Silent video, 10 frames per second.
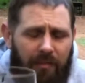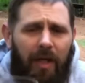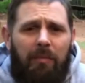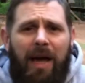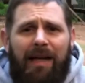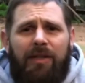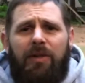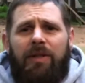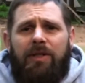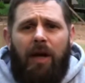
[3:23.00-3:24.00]
back to
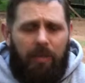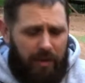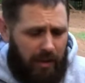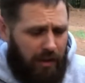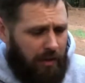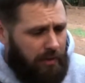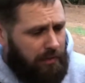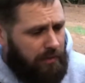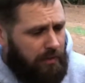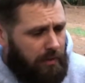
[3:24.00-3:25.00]
the topic
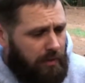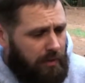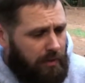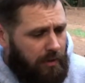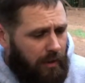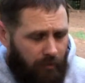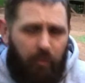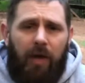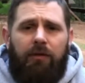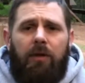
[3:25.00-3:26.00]
of
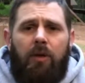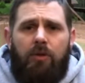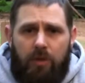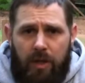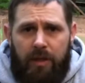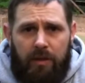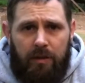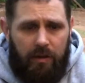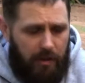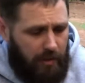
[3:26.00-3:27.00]
Buffalo Trace.
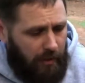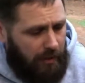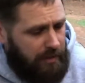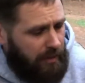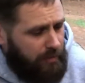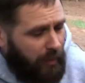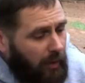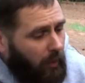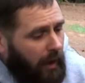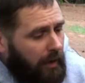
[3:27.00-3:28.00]
Like I said, it's been a
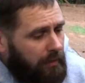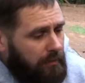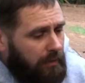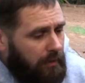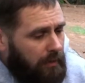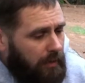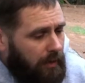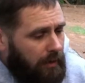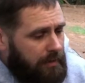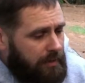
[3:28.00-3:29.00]
while
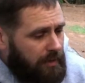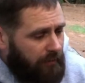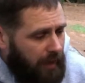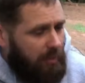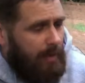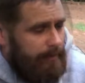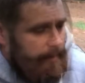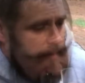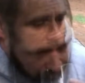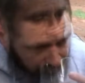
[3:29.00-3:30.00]
since I've had Buffalo
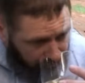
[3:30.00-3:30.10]
Trace.